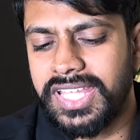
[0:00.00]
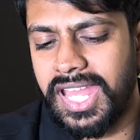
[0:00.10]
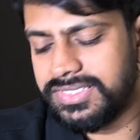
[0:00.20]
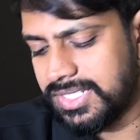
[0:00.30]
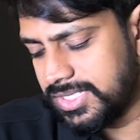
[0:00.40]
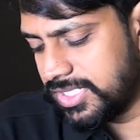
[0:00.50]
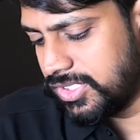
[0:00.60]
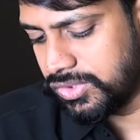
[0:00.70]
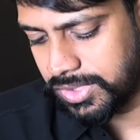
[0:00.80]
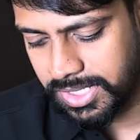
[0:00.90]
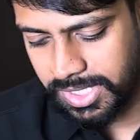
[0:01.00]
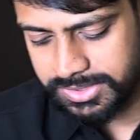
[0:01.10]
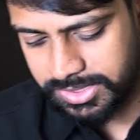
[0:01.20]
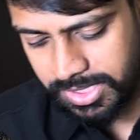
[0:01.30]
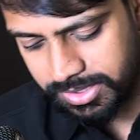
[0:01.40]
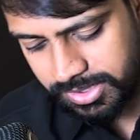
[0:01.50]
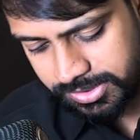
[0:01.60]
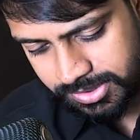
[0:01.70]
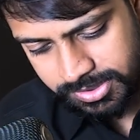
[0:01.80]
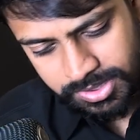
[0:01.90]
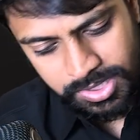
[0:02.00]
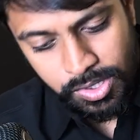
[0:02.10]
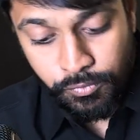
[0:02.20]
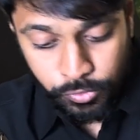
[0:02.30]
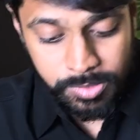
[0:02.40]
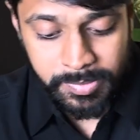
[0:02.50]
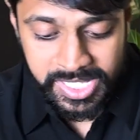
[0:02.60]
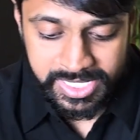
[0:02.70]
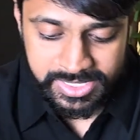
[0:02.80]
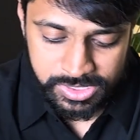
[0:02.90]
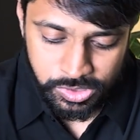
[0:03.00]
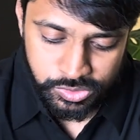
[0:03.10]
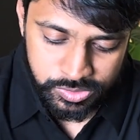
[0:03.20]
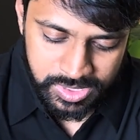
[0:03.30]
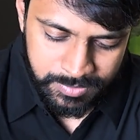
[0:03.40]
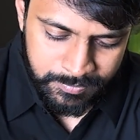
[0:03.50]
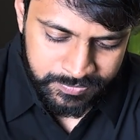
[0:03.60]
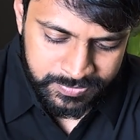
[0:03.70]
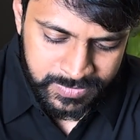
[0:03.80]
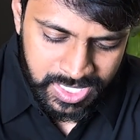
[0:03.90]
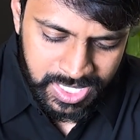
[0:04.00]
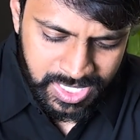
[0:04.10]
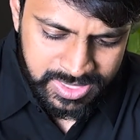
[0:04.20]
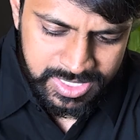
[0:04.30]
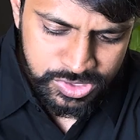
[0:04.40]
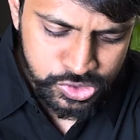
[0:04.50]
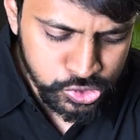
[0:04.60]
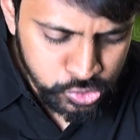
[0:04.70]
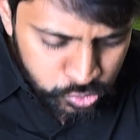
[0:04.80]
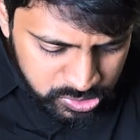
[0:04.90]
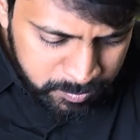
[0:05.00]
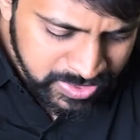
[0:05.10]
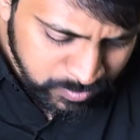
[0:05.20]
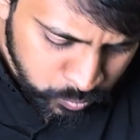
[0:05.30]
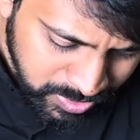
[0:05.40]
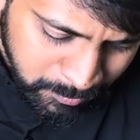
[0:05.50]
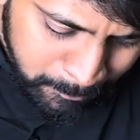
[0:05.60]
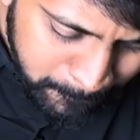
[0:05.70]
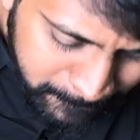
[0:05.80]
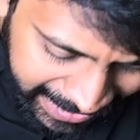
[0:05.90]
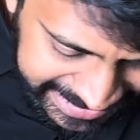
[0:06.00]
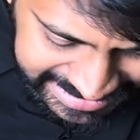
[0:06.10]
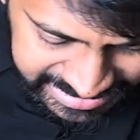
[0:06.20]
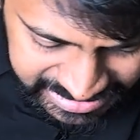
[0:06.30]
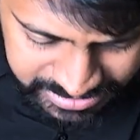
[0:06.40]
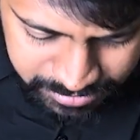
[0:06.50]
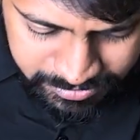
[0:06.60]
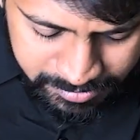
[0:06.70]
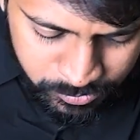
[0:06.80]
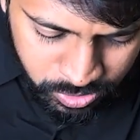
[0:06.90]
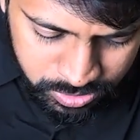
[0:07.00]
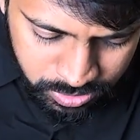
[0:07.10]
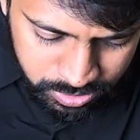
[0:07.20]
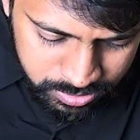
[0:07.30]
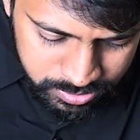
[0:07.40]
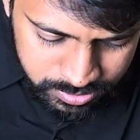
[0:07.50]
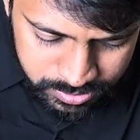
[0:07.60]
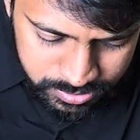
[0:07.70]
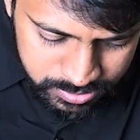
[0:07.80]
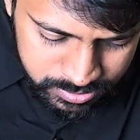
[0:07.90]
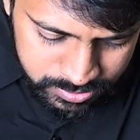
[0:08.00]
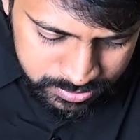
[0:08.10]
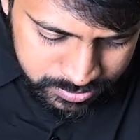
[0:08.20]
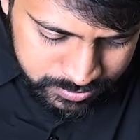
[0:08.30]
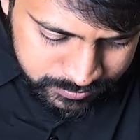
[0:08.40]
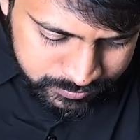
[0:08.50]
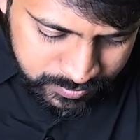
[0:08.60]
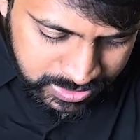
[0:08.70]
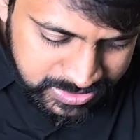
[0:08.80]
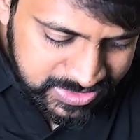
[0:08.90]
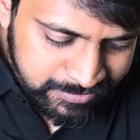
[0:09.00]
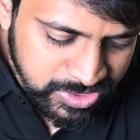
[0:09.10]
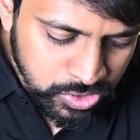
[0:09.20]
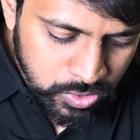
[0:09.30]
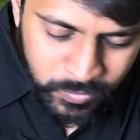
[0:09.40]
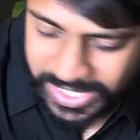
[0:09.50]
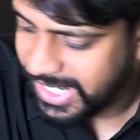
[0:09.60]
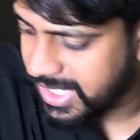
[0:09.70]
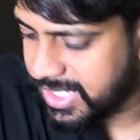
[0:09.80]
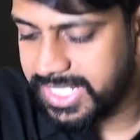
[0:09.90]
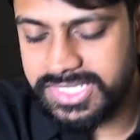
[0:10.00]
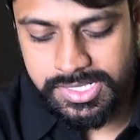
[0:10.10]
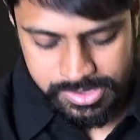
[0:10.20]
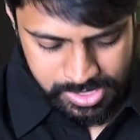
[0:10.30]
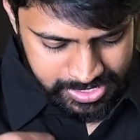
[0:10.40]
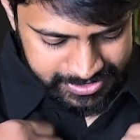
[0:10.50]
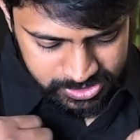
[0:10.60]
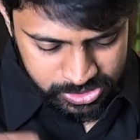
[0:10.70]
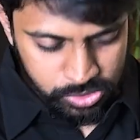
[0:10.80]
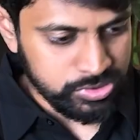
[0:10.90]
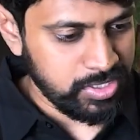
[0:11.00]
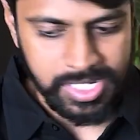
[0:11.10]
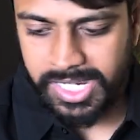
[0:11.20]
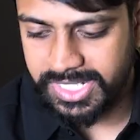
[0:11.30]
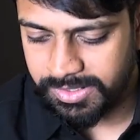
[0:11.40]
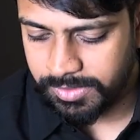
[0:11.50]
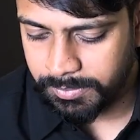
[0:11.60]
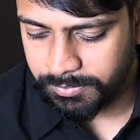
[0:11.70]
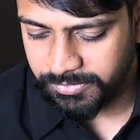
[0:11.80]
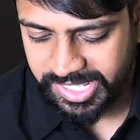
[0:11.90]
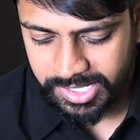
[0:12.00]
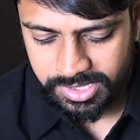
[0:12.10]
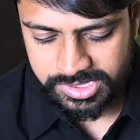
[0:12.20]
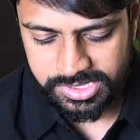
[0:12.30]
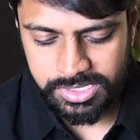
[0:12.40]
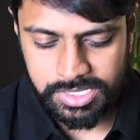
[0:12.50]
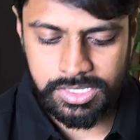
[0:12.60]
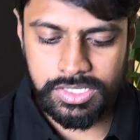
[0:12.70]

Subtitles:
cancellation. You can consider this for the mic exclusively. And there should be one magnet if I'm not wrong. See, when you're wearing t-shirt, exclusively, right now I'm wearing a shirt